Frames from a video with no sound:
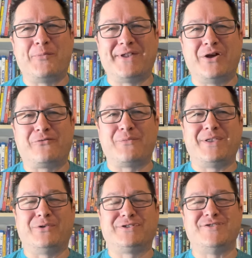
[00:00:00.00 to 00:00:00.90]
you know, from
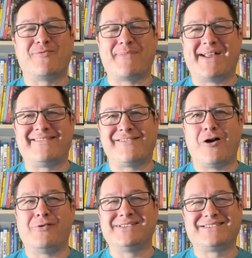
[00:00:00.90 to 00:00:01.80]
the old Superman
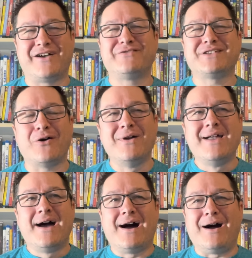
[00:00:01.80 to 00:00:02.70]
show and stuff. So,
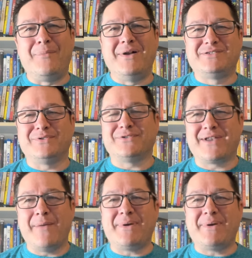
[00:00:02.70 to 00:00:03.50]
um, so it's okay.